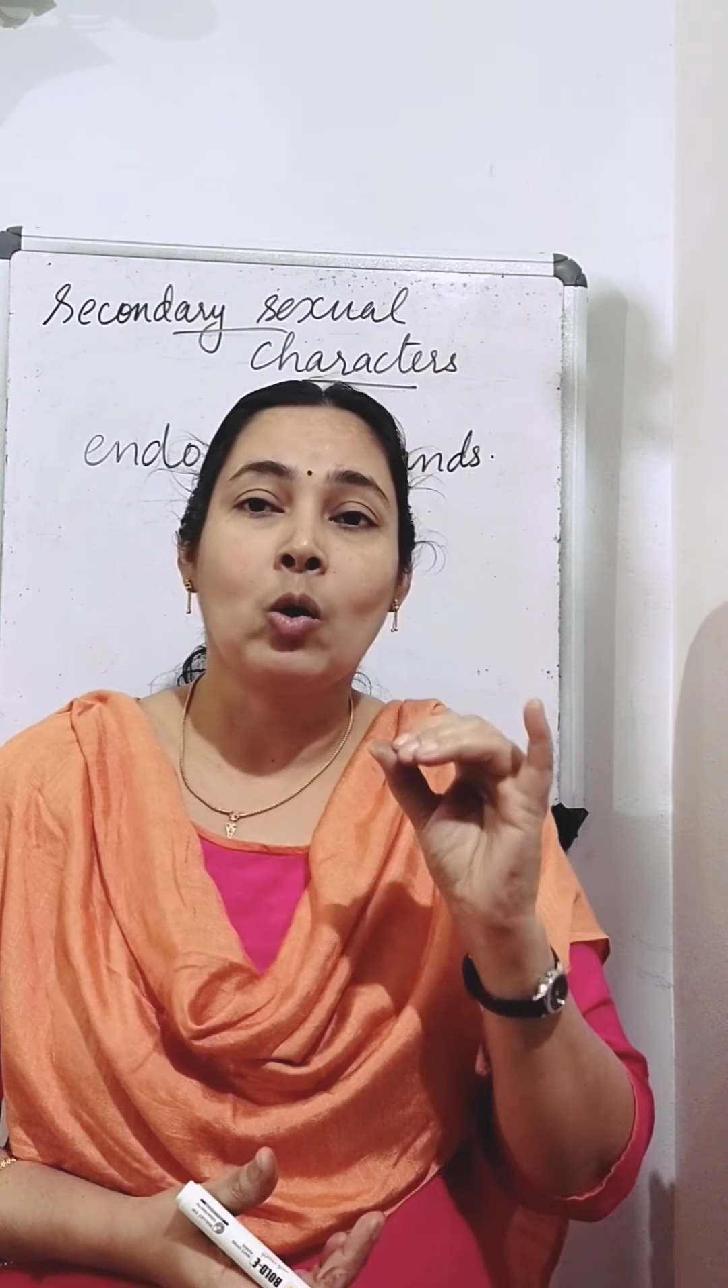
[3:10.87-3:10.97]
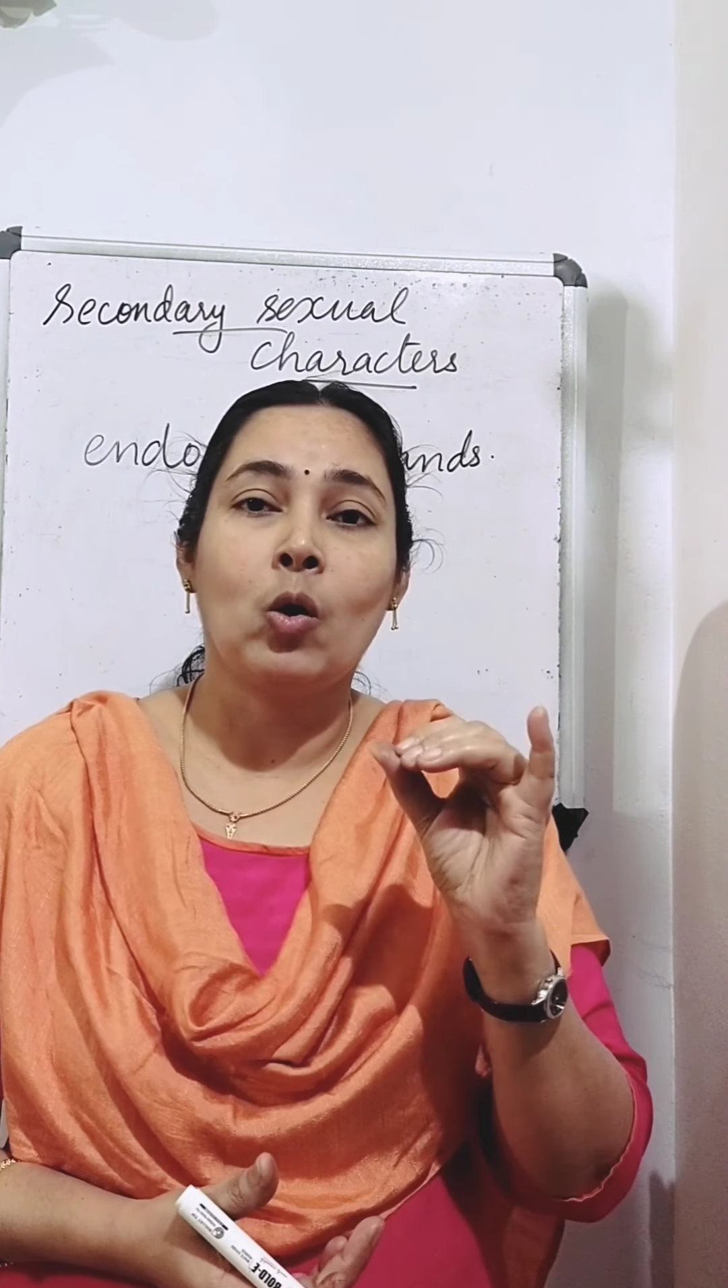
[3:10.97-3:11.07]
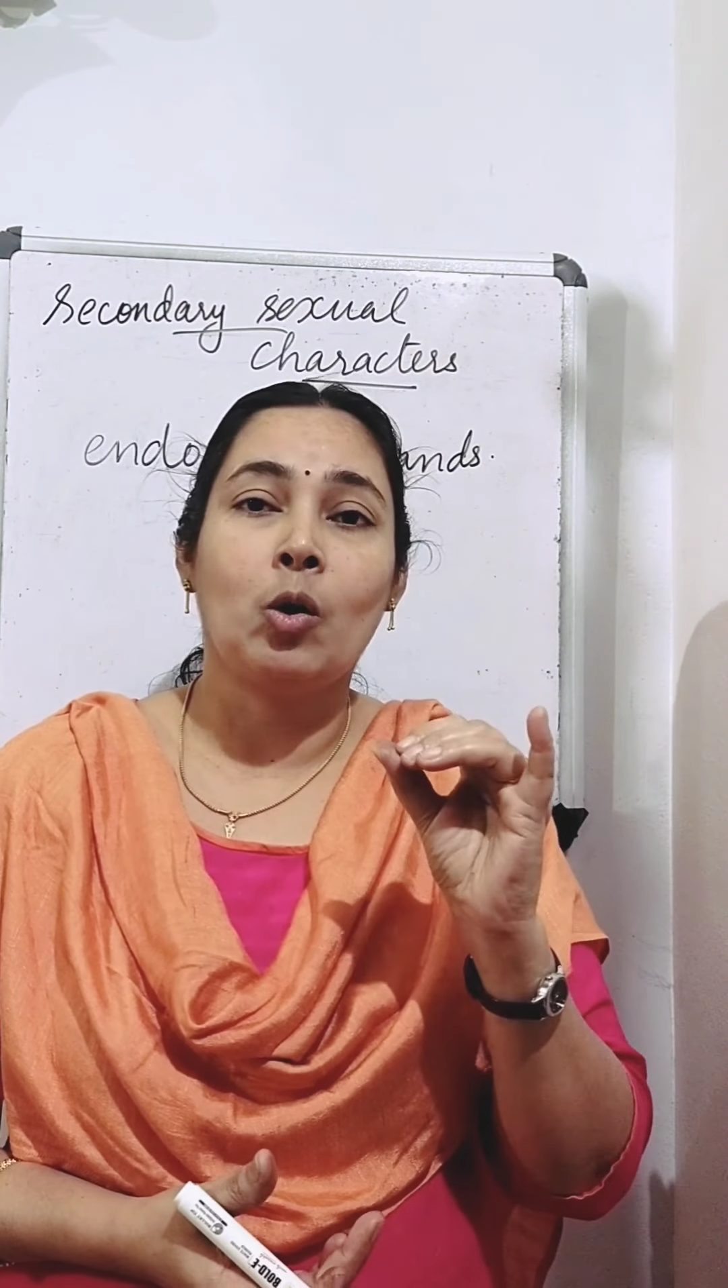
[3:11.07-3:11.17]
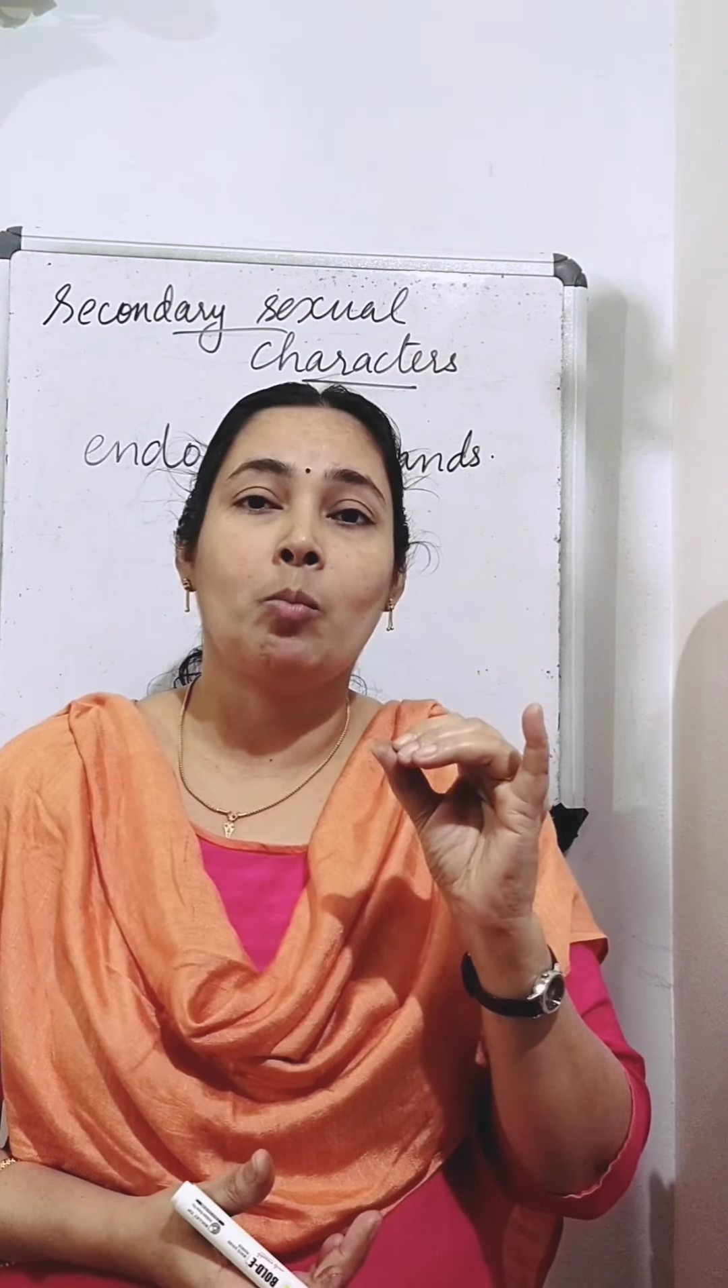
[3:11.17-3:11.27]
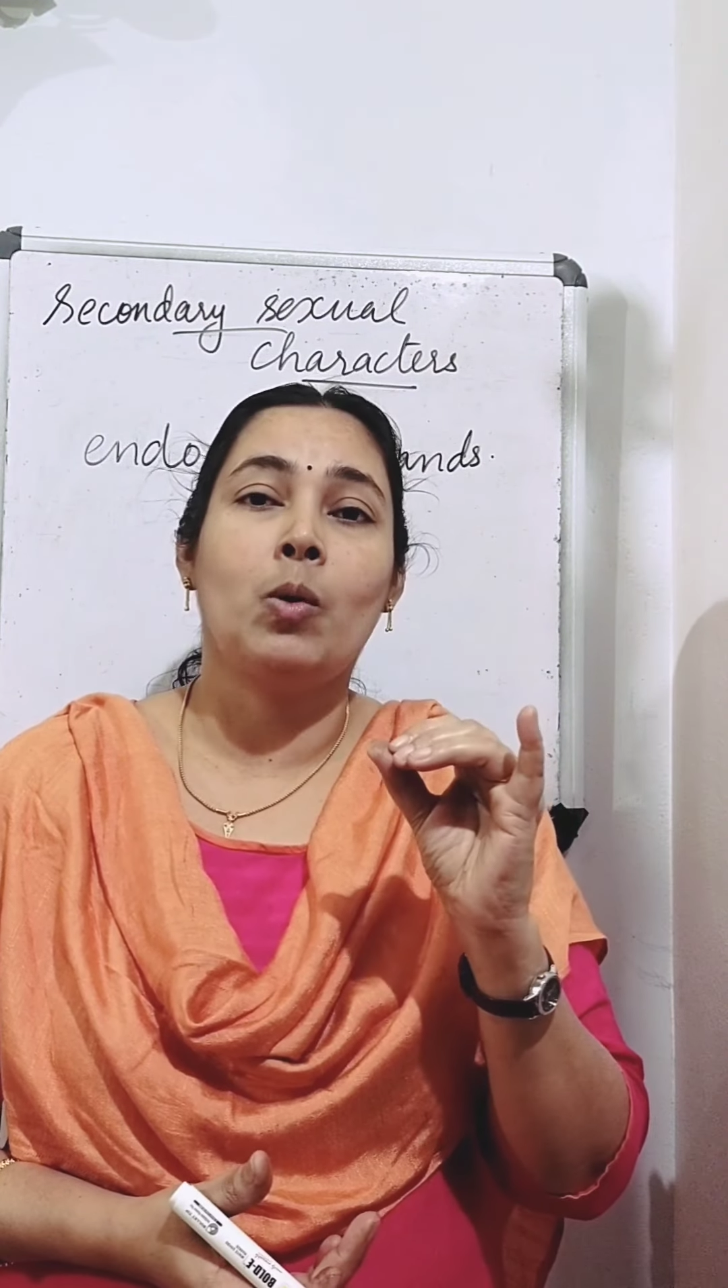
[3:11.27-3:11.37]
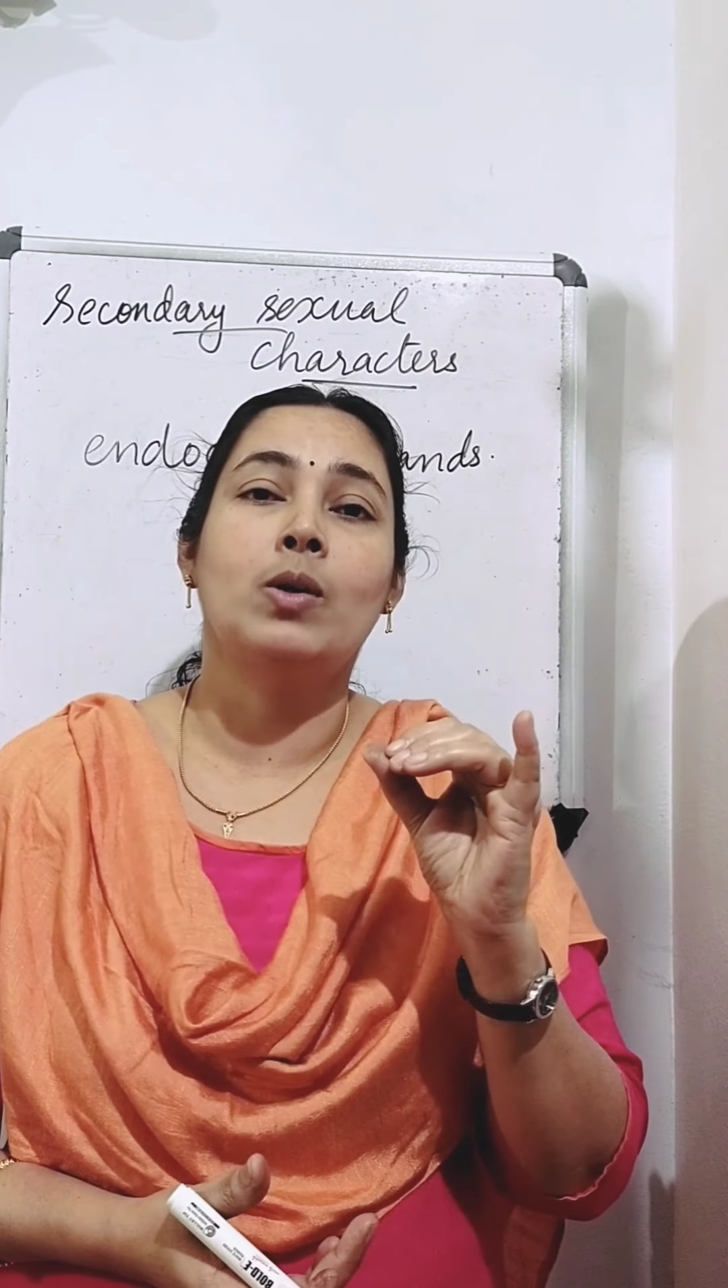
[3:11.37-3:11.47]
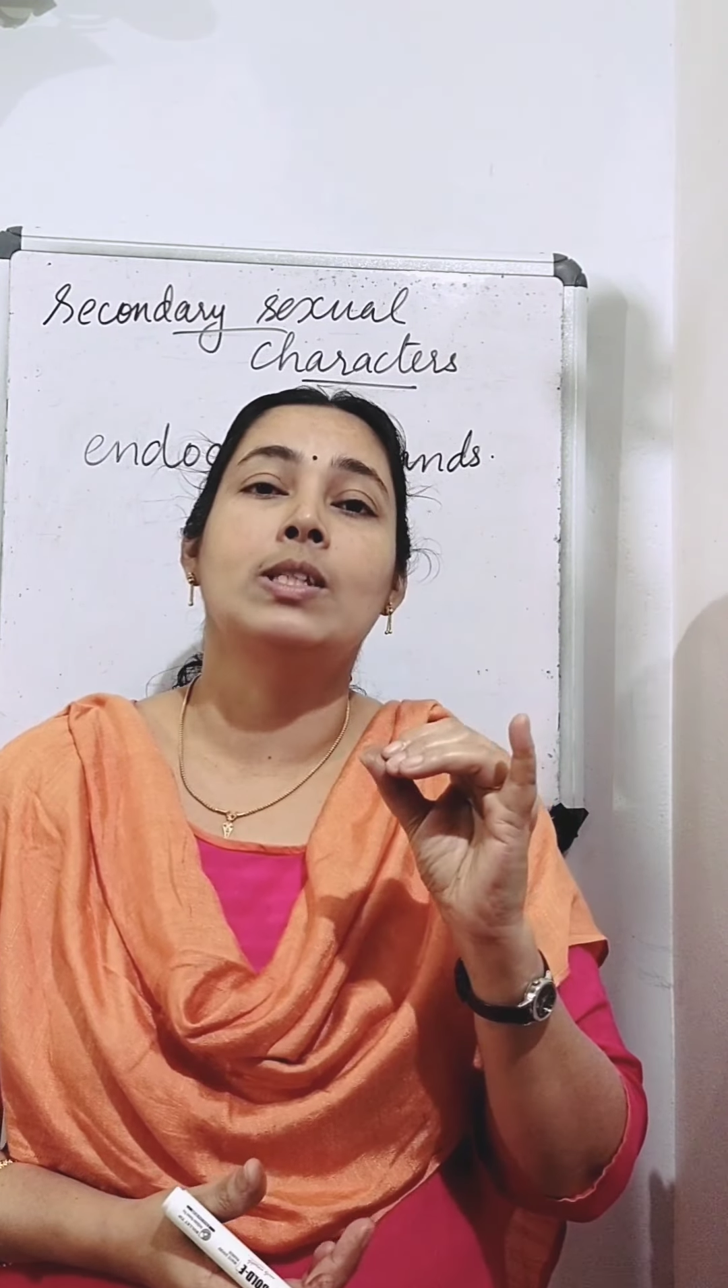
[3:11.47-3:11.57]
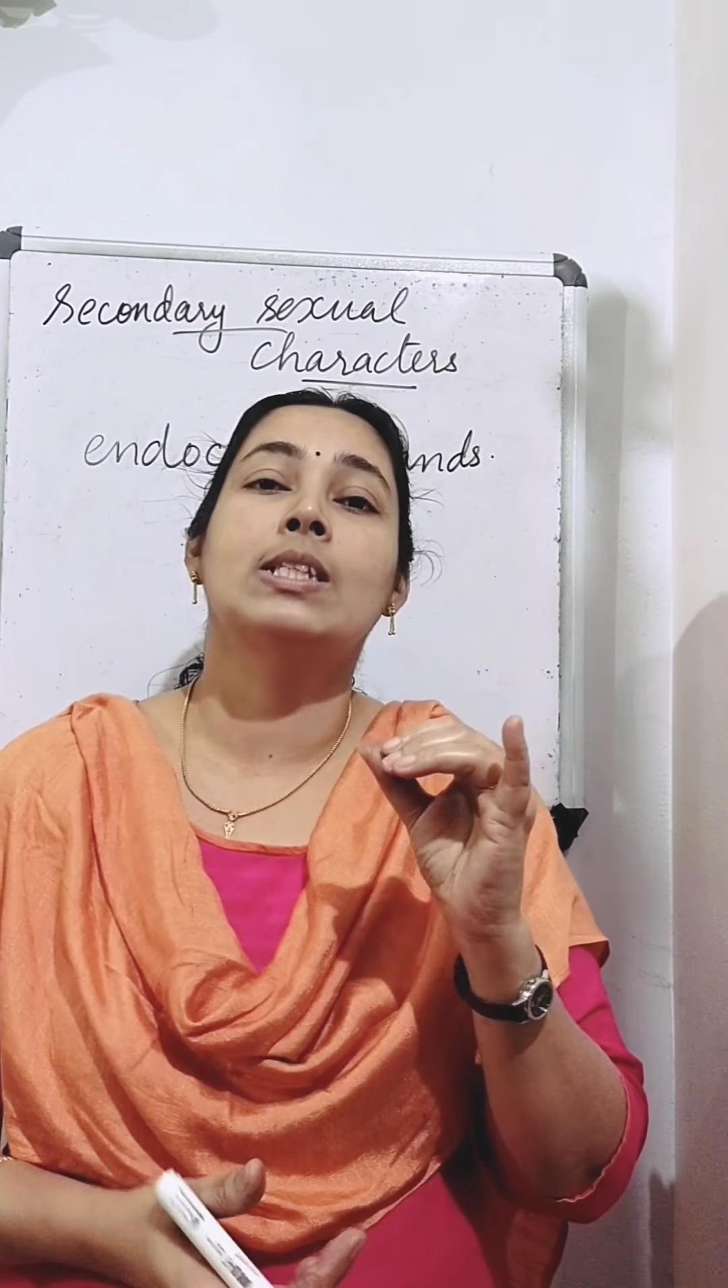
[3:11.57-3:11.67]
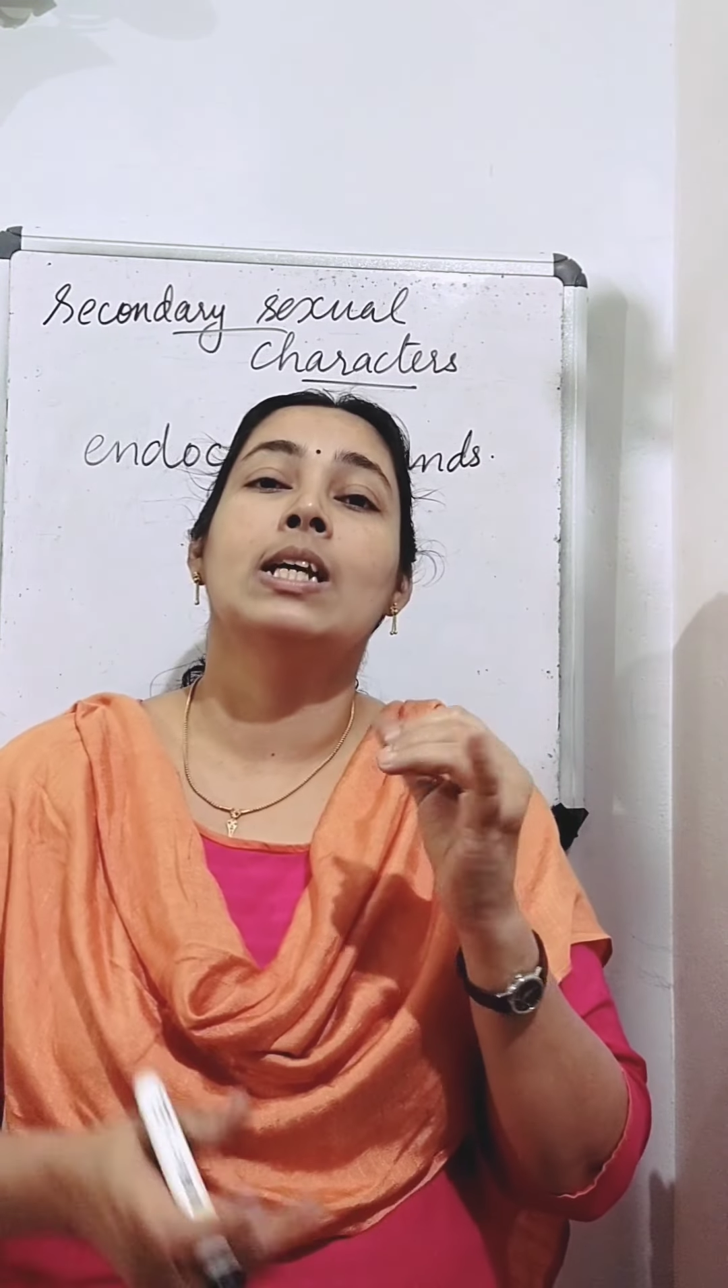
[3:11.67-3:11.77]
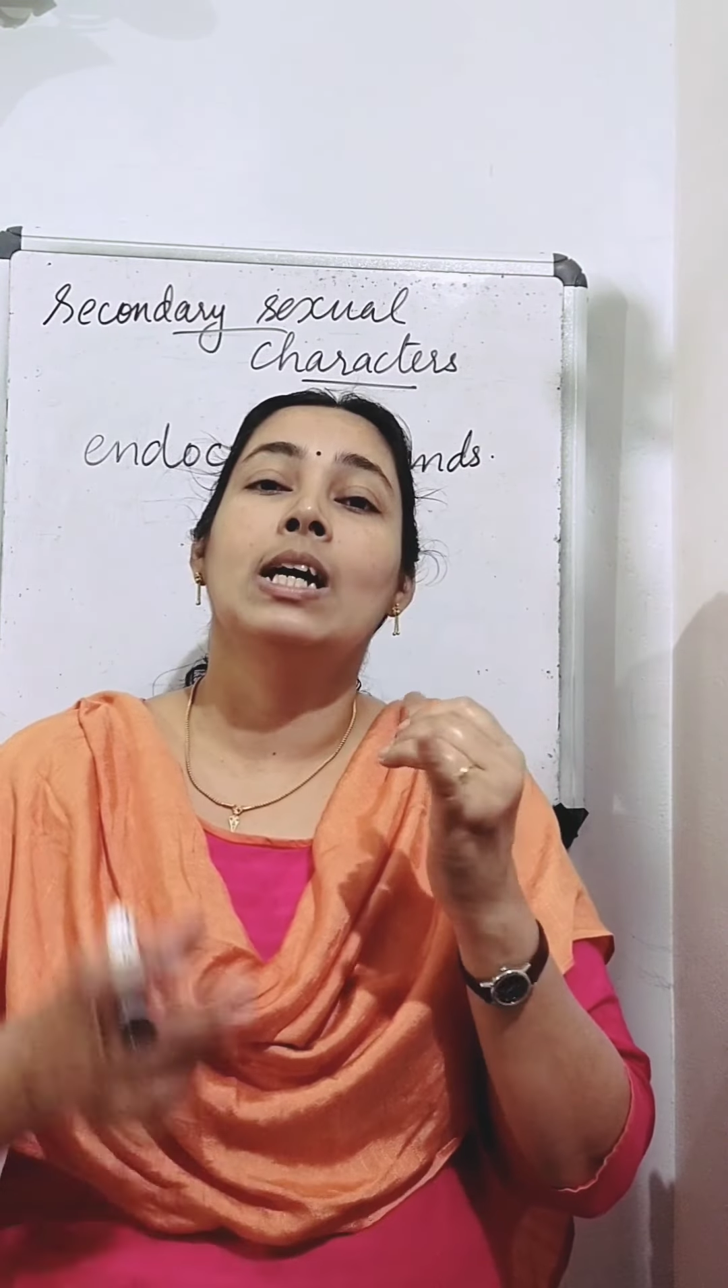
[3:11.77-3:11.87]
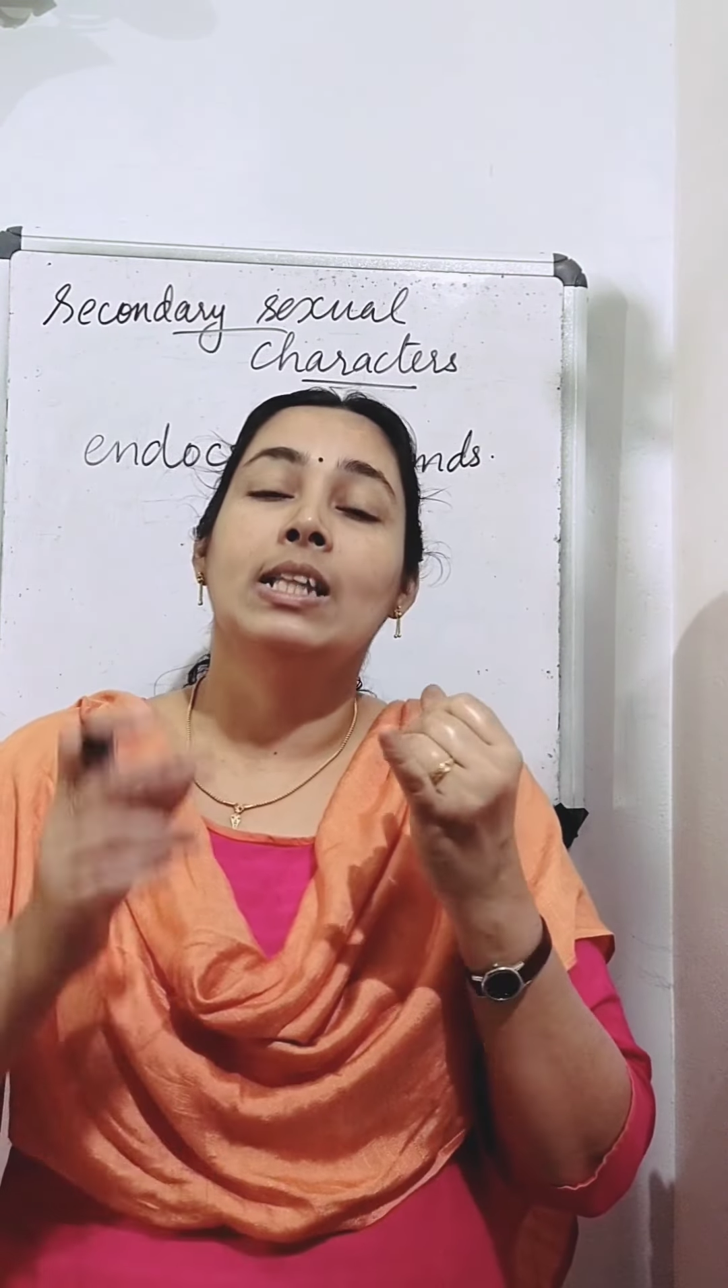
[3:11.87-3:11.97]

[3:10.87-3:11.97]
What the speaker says: hormones,